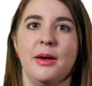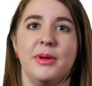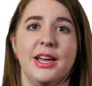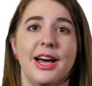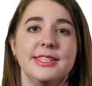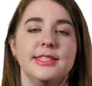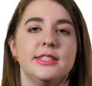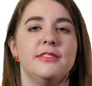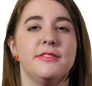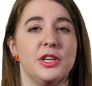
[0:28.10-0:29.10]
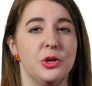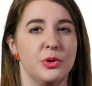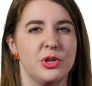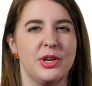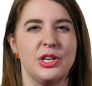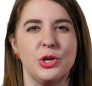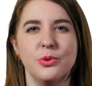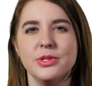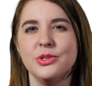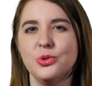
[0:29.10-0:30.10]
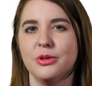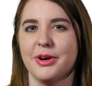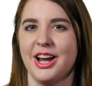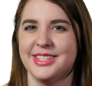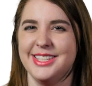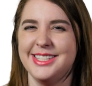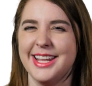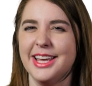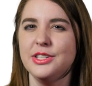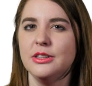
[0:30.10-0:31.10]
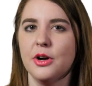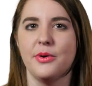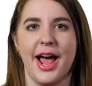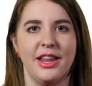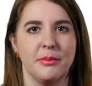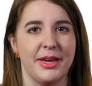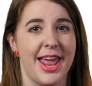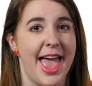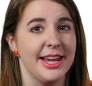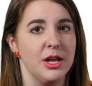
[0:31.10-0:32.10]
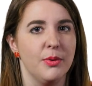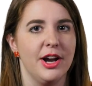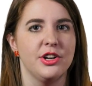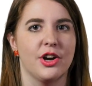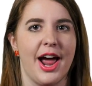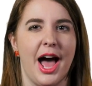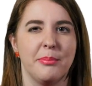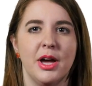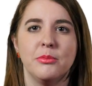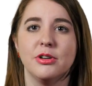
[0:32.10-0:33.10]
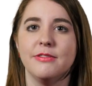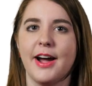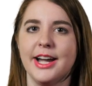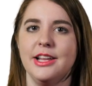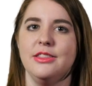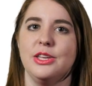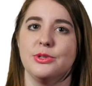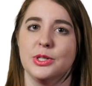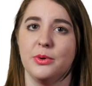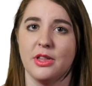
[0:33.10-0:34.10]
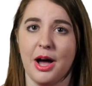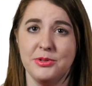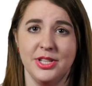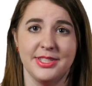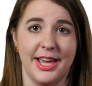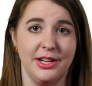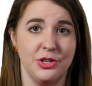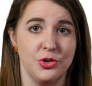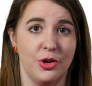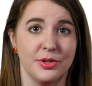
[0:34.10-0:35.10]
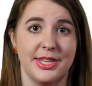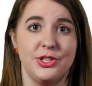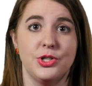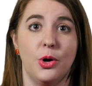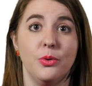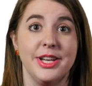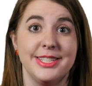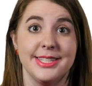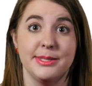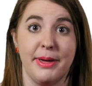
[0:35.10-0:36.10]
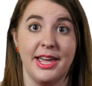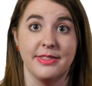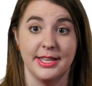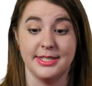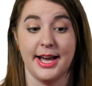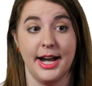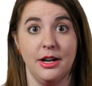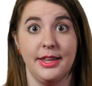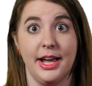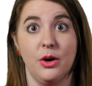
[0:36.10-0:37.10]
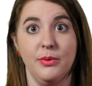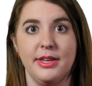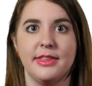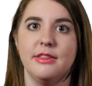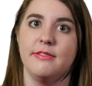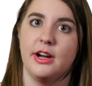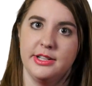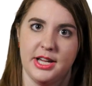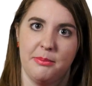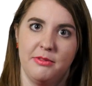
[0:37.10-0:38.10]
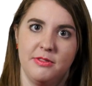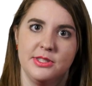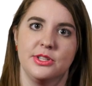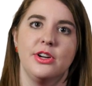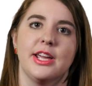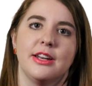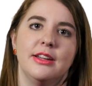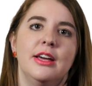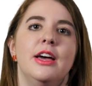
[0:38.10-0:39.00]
Because it's a view, you can use the toolbar as a standalone element anywhere in your app, providing the user with options and controls that don't need to span the entire layout width at the very top of the screen.